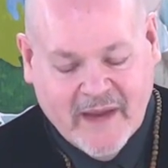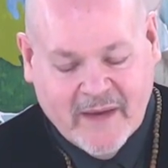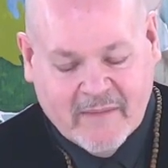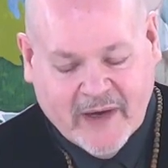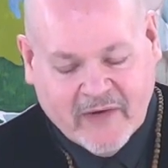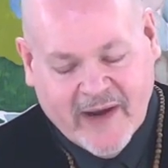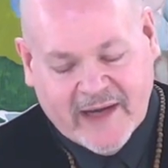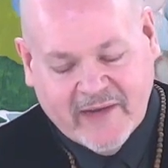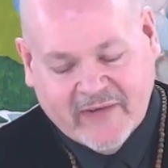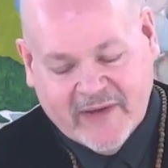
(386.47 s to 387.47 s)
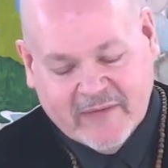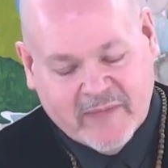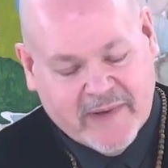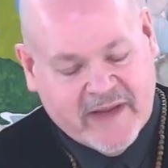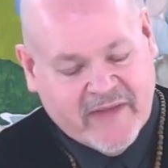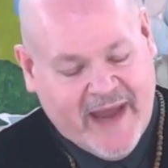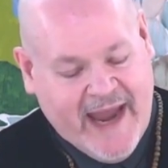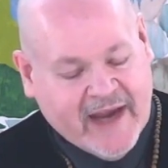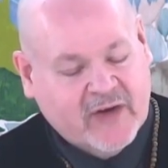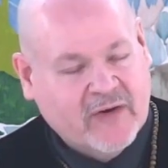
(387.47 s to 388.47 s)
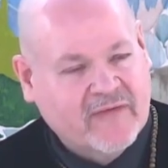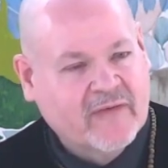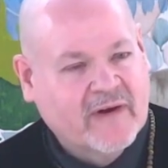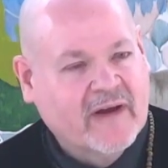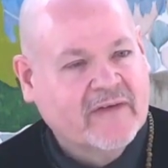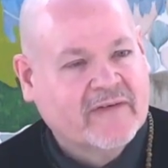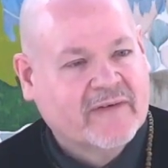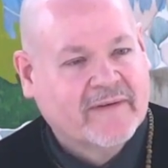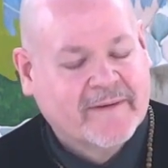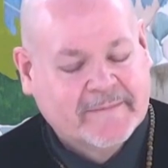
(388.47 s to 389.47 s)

My granny seemed to be the anchor for us,